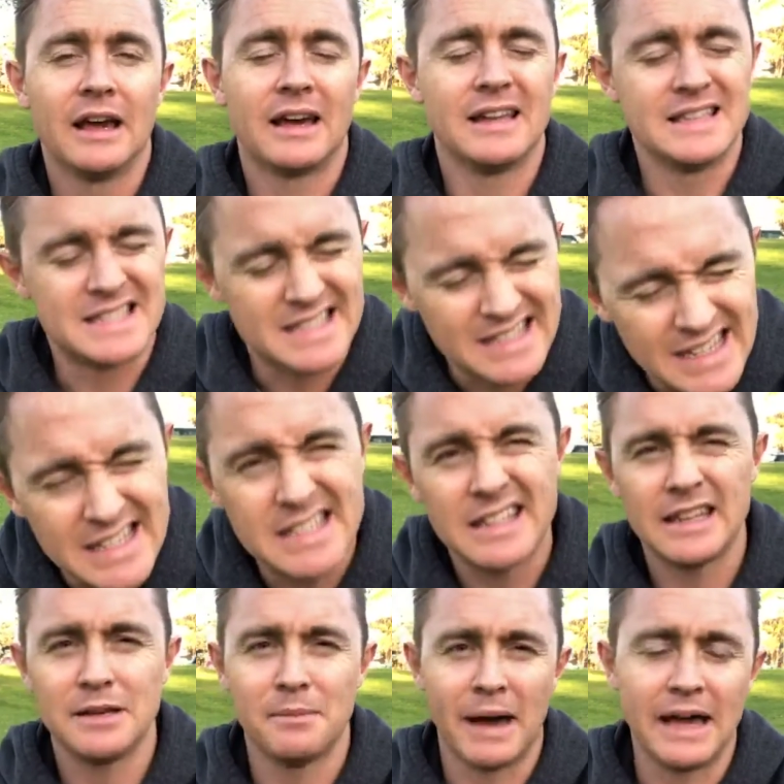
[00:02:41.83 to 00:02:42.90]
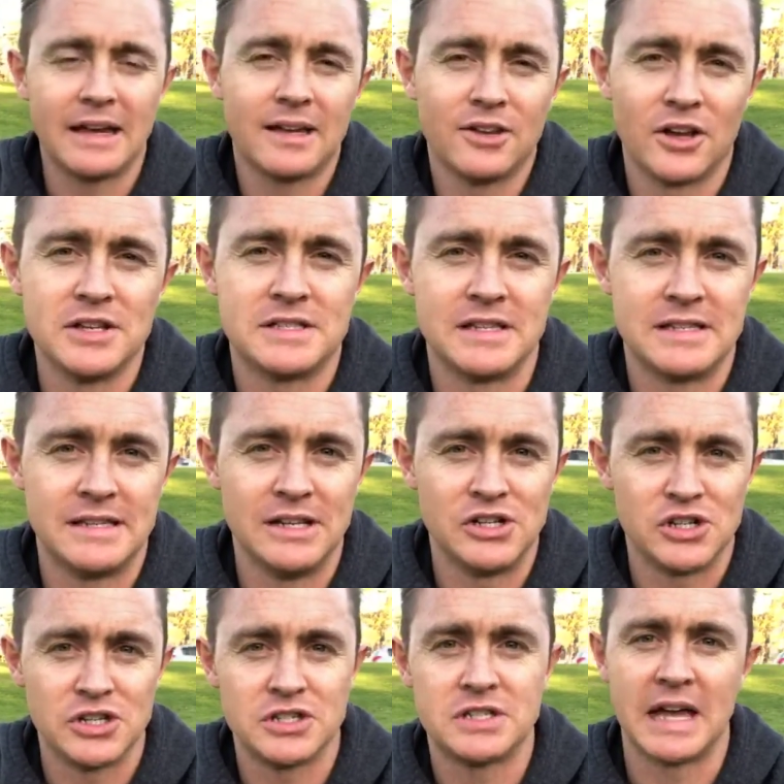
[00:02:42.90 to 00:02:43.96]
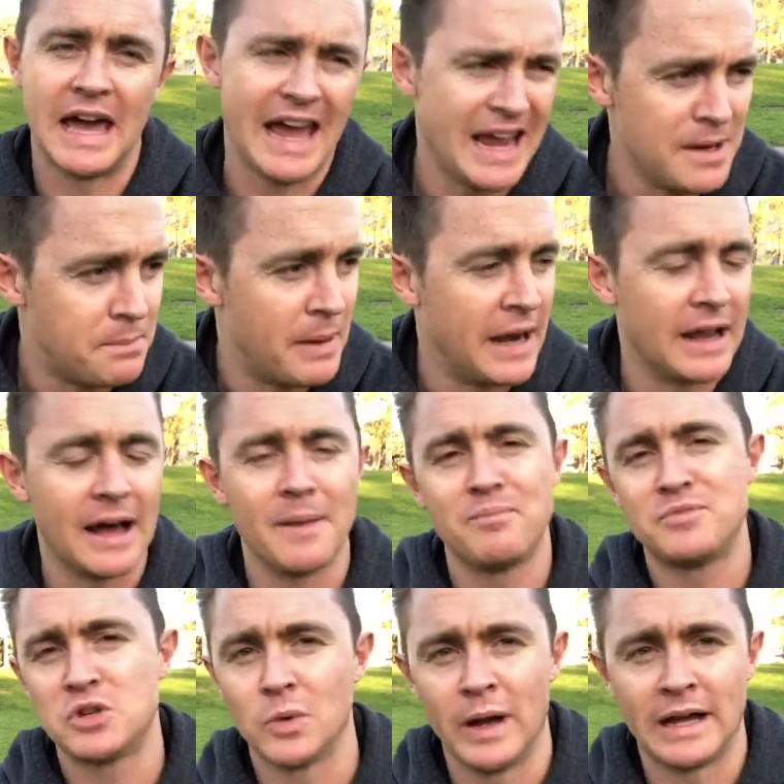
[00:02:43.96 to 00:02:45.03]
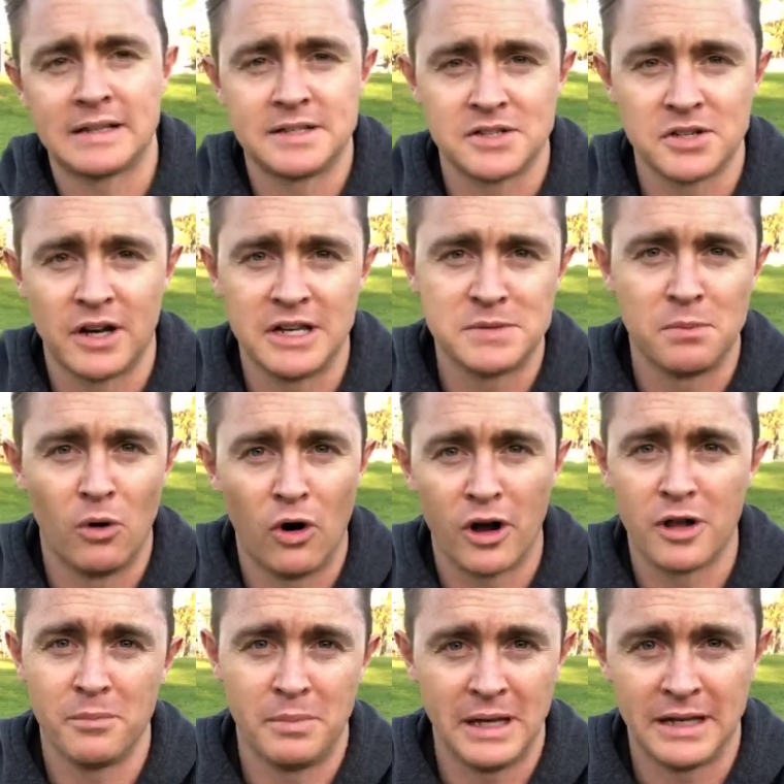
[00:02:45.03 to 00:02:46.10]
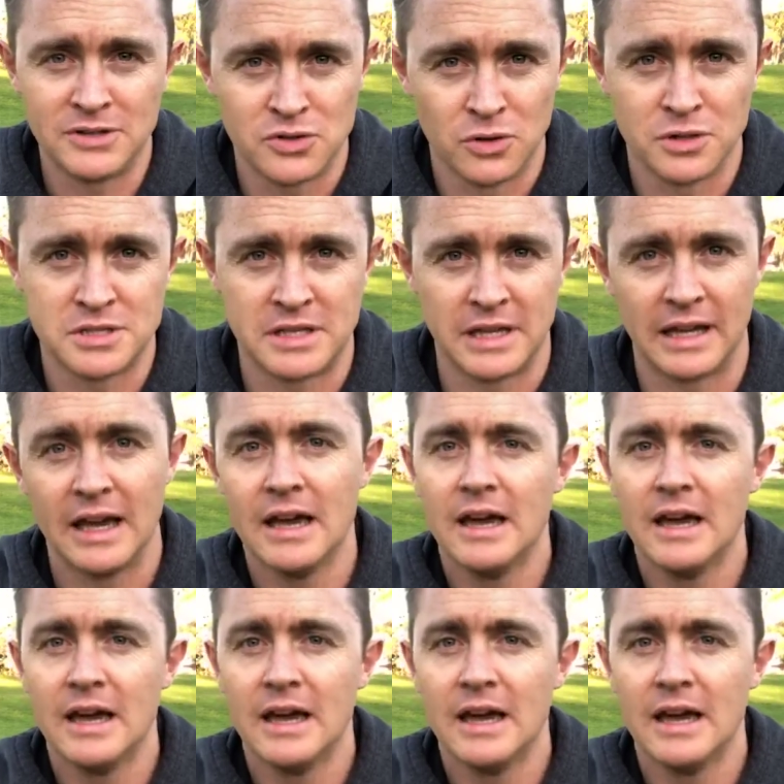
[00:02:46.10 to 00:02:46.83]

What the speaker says: consistently making those decisions to eat better, to exercise more, can be exhausting.